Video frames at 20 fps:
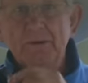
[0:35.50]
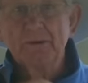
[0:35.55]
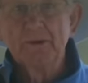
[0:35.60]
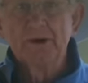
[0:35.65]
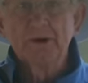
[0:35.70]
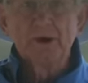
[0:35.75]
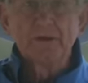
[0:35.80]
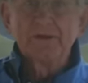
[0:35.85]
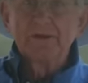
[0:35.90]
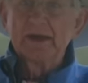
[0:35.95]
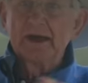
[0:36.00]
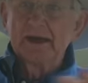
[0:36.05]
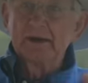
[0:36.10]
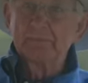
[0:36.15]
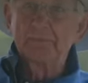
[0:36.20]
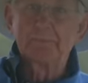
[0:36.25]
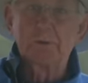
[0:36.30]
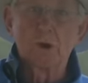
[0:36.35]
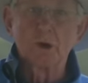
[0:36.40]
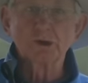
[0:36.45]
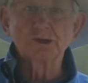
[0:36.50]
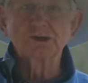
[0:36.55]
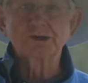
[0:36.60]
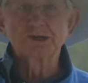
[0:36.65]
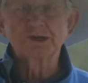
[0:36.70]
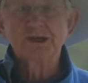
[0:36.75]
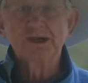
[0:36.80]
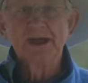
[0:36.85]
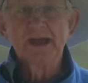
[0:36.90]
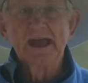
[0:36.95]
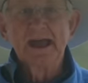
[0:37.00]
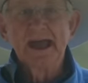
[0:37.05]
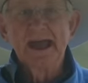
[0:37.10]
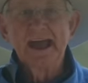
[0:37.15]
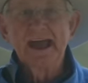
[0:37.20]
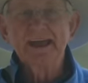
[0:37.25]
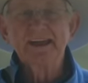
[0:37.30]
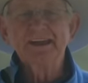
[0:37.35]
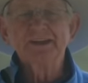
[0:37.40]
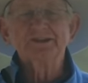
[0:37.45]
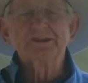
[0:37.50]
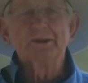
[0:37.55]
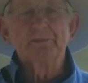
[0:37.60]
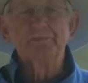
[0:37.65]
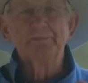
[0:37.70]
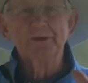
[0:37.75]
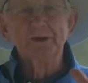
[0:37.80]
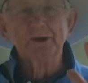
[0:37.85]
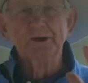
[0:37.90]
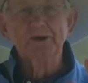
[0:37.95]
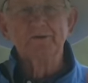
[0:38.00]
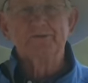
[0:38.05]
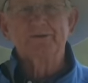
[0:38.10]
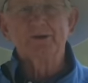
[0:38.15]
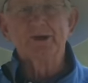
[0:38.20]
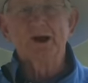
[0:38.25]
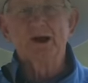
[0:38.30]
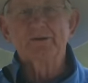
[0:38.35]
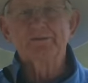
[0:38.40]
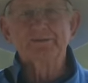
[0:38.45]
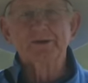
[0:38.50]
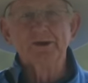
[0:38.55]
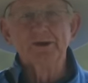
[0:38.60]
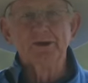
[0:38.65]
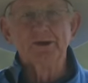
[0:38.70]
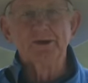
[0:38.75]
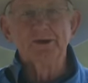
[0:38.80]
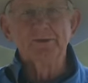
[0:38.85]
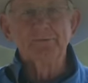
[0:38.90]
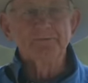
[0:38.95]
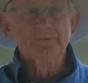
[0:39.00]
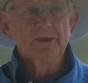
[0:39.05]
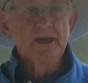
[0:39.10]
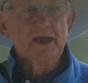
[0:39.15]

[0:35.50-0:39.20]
We're on the porch. It is a beautiful afternoon.